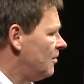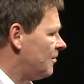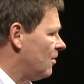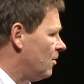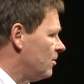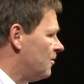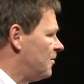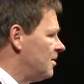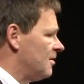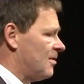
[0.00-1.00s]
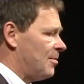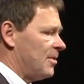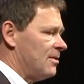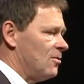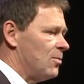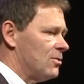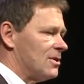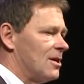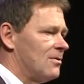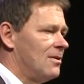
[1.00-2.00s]
So you fill this up and you
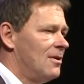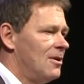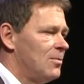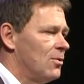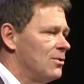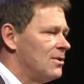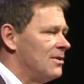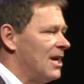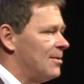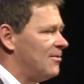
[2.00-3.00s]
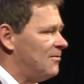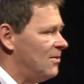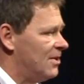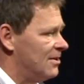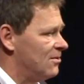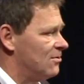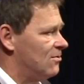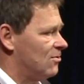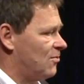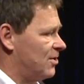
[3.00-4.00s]
burn it out burn it in the atmosphere, and your,
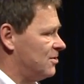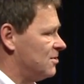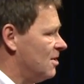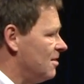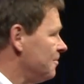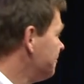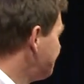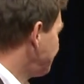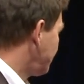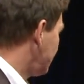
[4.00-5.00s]
your trash is gone.